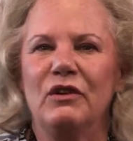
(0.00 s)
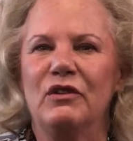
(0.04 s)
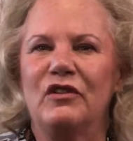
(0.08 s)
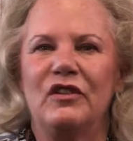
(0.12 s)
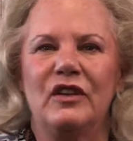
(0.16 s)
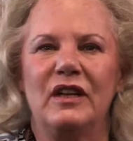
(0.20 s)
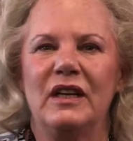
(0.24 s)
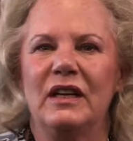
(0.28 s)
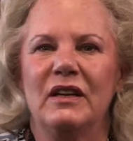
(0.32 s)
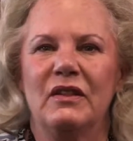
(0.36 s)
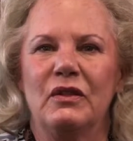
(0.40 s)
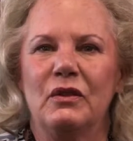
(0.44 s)

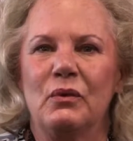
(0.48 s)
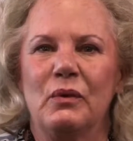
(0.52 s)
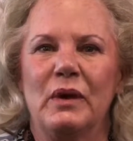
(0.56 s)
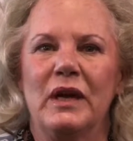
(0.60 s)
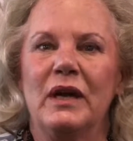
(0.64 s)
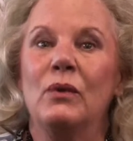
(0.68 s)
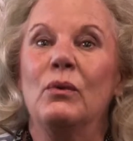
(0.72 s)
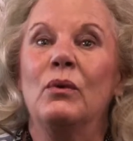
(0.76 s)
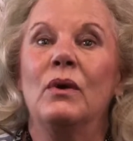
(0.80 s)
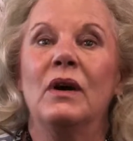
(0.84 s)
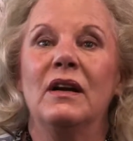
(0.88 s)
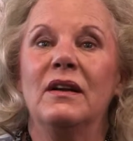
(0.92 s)
see it the way
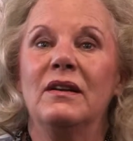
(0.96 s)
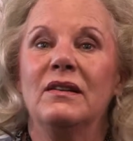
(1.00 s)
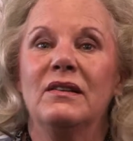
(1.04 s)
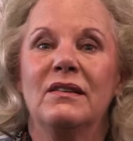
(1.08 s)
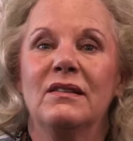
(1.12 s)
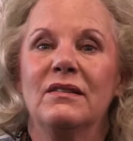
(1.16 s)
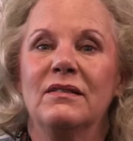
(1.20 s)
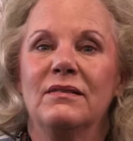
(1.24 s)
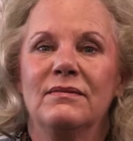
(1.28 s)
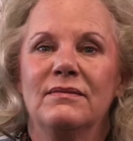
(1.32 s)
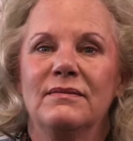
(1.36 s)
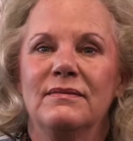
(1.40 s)
it
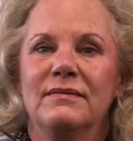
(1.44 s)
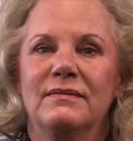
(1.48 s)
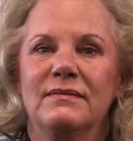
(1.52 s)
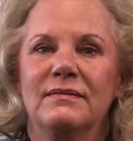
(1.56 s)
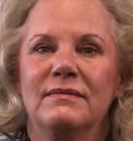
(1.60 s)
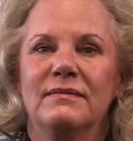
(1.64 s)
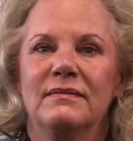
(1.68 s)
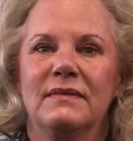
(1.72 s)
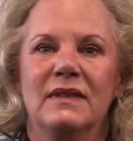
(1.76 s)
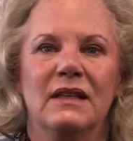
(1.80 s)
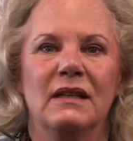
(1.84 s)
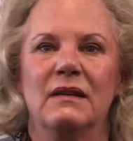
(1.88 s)
was.
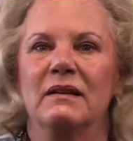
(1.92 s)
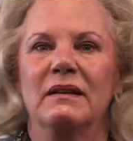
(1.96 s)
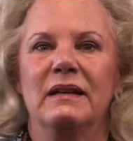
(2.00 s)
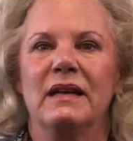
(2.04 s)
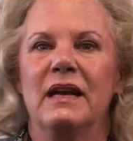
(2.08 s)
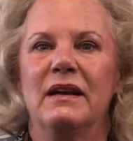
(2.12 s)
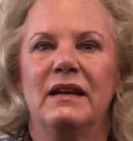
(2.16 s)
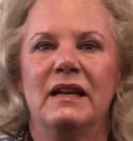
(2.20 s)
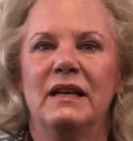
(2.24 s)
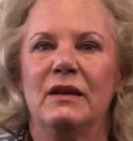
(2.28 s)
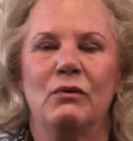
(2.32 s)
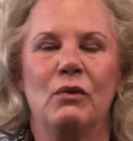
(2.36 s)

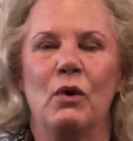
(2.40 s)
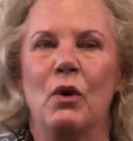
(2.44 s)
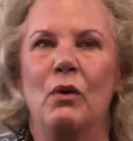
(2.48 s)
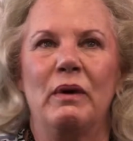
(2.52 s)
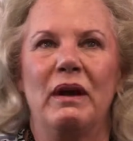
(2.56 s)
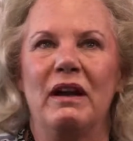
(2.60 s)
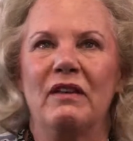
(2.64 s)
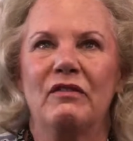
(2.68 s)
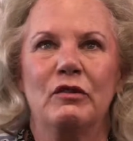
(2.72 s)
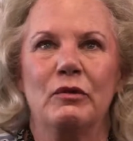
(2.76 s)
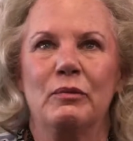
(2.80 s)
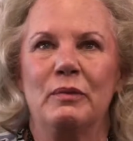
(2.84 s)
It won't
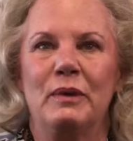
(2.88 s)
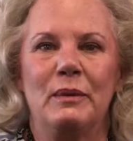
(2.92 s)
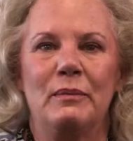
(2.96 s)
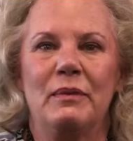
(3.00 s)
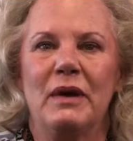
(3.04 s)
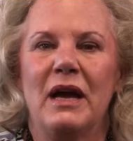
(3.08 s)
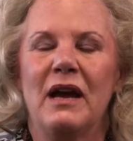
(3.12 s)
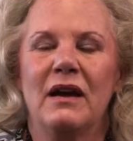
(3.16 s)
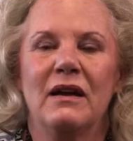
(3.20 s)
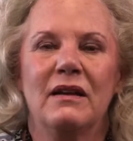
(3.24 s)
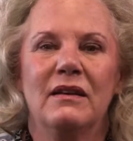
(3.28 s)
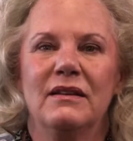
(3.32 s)
ever be
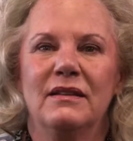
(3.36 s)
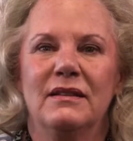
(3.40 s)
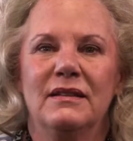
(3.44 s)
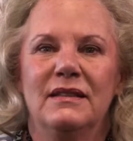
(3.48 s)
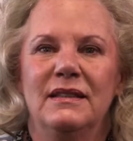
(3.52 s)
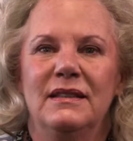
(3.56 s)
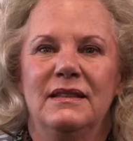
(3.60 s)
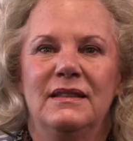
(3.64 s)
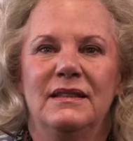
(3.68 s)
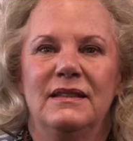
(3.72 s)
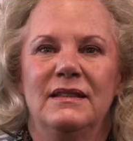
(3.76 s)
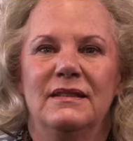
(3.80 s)
back
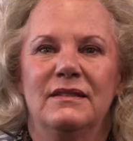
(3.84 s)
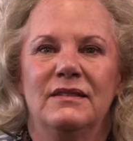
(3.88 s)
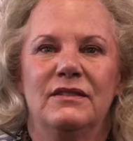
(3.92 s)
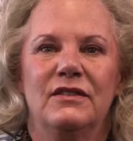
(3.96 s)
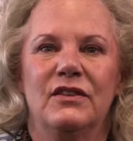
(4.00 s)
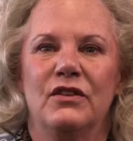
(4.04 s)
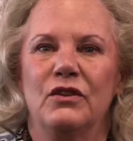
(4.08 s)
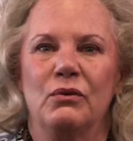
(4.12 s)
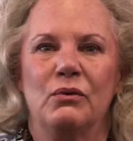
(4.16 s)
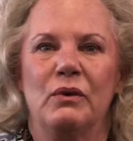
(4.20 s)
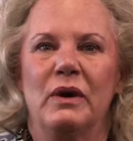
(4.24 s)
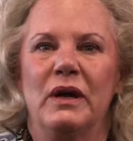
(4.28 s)

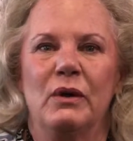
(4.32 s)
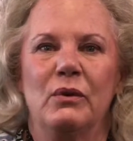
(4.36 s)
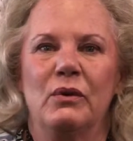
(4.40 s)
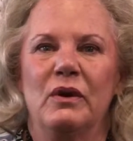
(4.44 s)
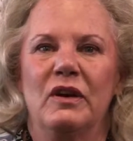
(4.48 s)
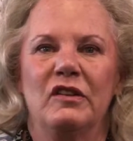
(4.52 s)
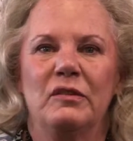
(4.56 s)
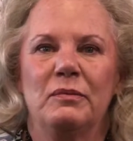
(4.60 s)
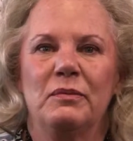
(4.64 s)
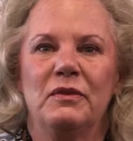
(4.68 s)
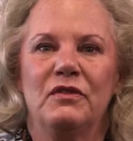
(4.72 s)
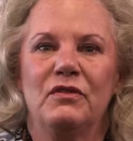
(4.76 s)
to the way it
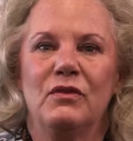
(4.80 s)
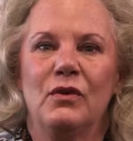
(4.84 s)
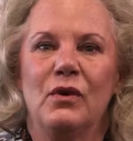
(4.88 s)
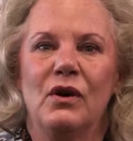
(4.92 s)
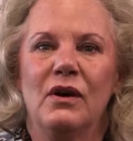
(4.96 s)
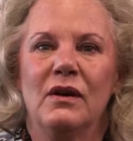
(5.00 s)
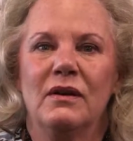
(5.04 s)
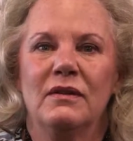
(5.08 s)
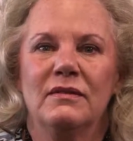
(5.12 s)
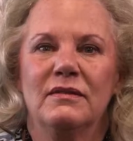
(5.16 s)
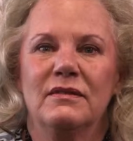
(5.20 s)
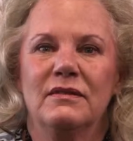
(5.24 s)
was
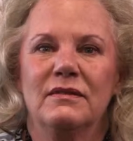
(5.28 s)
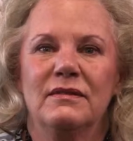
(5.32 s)
before.